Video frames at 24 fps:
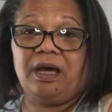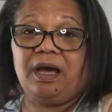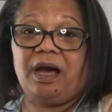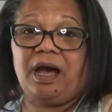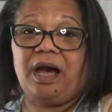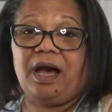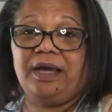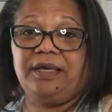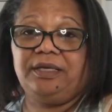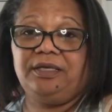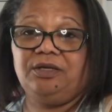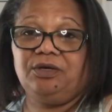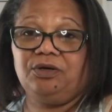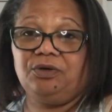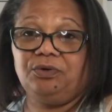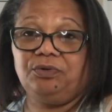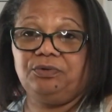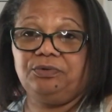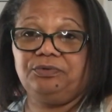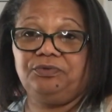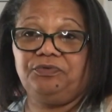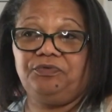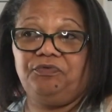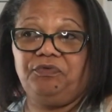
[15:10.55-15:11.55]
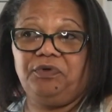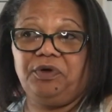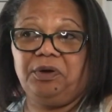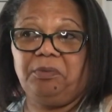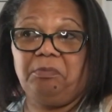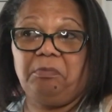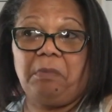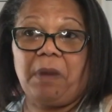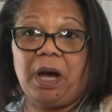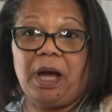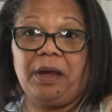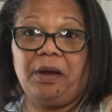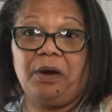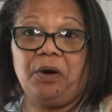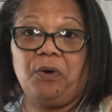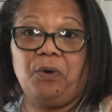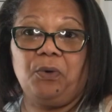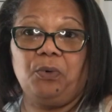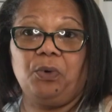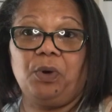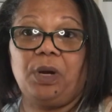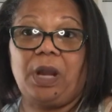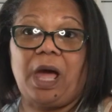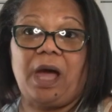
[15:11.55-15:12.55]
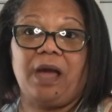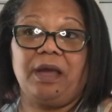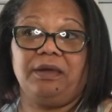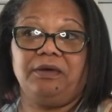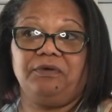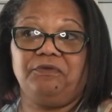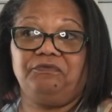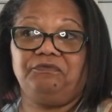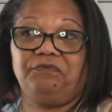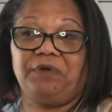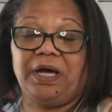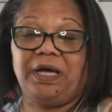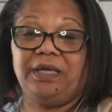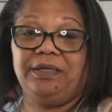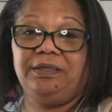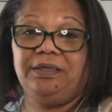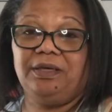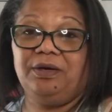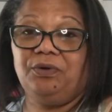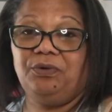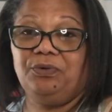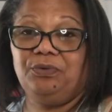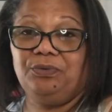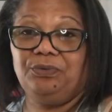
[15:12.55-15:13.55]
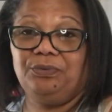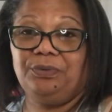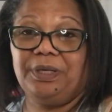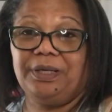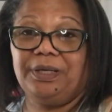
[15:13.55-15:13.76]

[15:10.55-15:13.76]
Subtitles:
I don't film my whole life. I don't